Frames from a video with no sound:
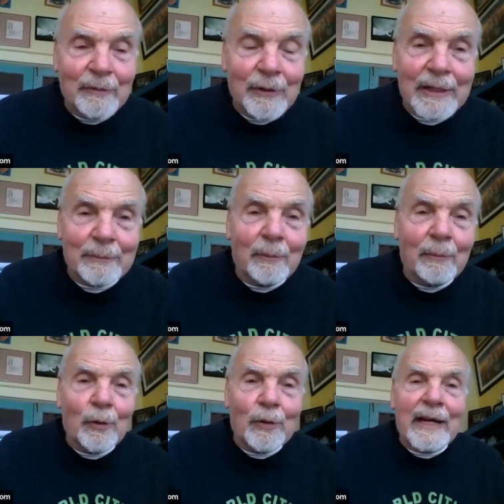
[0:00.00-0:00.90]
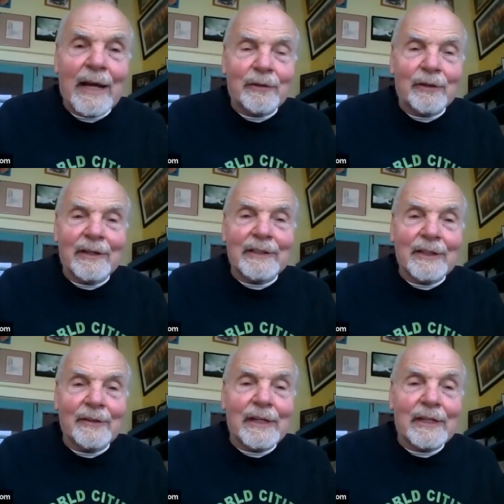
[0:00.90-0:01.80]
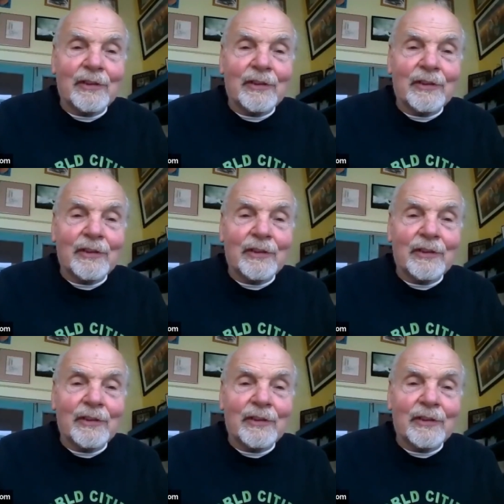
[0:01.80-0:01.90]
really promoted and out there on TV.